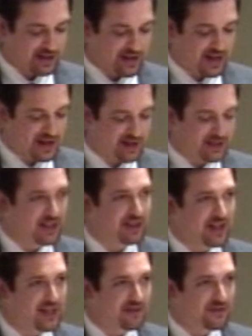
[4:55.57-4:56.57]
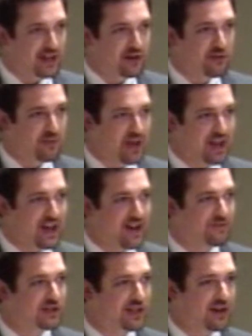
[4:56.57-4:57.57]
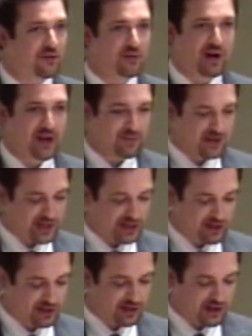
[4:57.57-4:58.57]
and at the end of it, you may have several recommendations